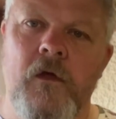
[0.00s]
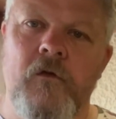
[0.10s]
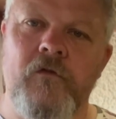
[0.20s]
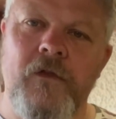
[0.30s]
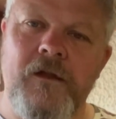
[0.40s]

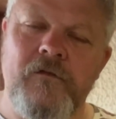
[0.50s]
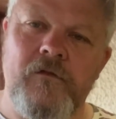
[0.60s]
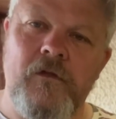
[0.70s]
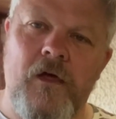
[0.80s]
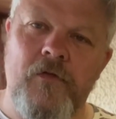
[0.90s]
So then
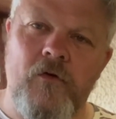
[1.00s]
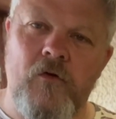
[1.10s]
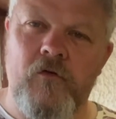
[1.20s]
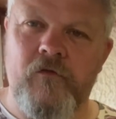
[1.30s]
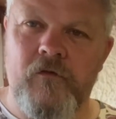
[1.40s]
I
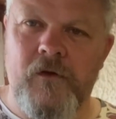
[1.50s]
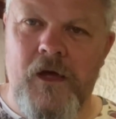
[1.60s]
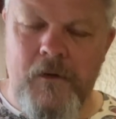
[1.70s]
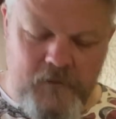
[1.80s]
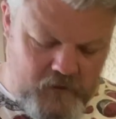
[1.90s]
thought,
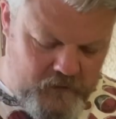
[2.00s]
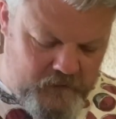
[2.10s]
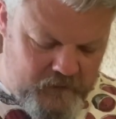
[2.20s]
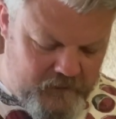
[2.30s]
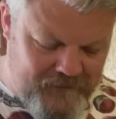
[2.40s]
am I going to
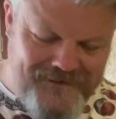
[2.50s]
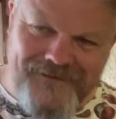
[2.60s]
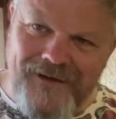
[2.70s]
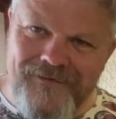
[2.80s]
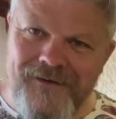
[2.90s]

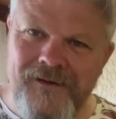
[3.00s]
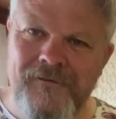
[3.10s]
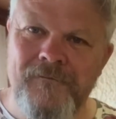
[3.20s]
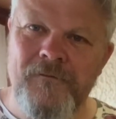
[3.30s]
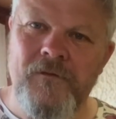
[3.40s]
sand it,
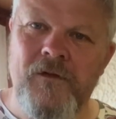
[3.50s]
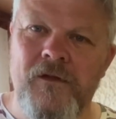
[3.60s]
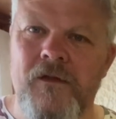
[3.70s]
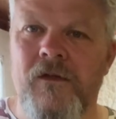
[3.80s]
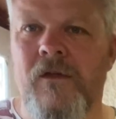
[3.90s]

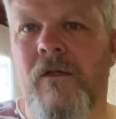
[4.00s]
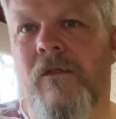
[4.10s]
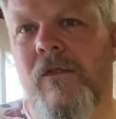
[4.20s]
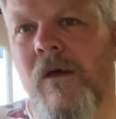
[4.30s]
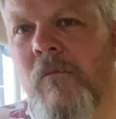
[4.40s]

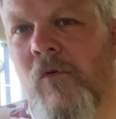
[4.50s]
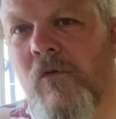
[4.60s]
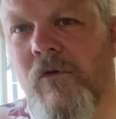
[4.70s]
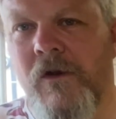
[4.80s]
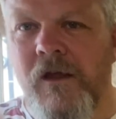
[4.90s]
then
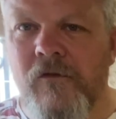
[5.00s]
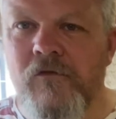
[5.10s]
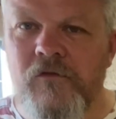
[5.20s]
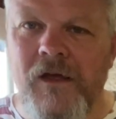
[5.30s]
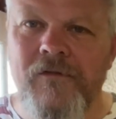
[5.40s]
put
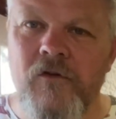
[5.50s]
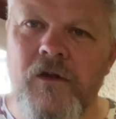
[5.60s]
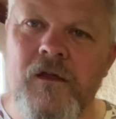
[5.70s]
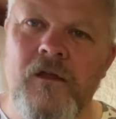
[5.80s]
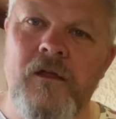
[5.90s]
Neil's shed on
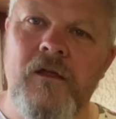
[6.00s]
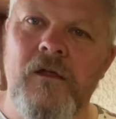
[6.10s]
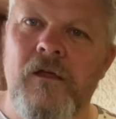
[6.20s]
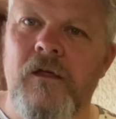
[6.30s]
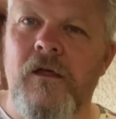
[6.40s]
it,
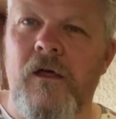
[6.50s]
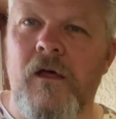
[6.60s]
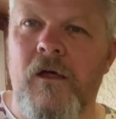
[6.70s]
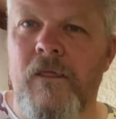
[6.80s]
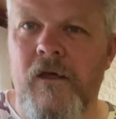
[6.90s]

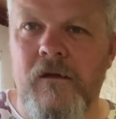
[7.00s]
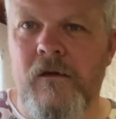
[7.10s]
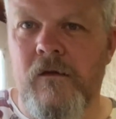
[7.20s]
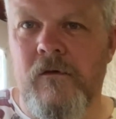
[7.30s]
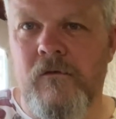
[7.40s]
and
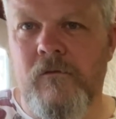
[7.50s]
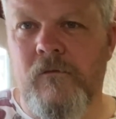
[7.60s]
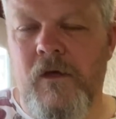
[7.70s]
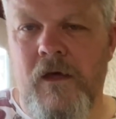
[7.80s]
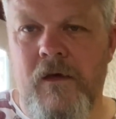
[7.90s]
then
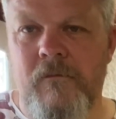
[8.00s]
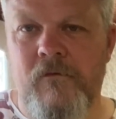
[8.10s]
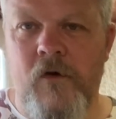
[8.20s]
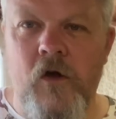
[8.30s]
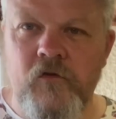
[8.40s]

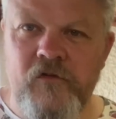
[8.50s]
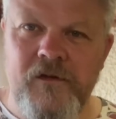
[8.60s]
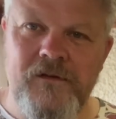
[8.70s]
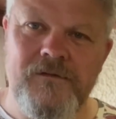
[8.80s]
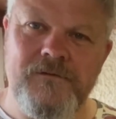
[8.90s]
varnish
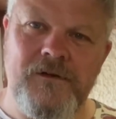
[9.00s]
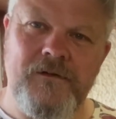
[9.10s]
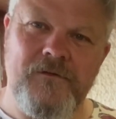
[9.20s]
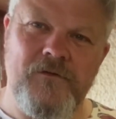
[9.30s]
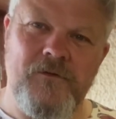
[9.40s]
it?
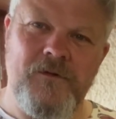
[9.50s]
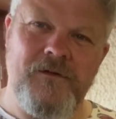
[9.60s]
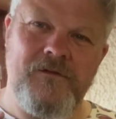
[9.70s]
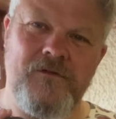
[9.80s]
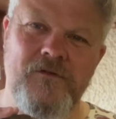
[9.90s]
And I thought, well,
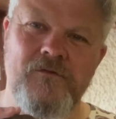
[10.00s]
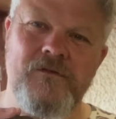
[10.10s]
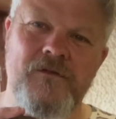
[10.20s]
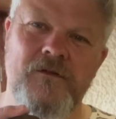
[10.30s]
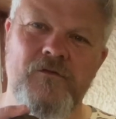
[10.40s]
it's going to
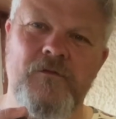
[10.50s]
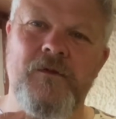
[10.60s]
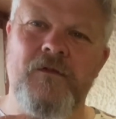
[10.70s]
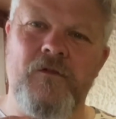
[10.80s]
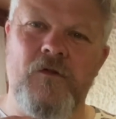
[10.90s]
lose a
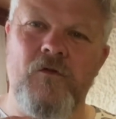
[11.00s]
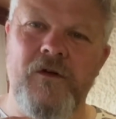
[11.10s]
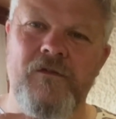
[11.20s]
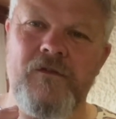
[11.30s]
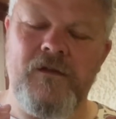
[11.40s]
bit of the
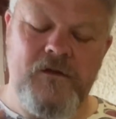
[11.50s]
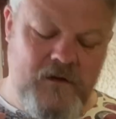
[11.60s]
look, isn't it?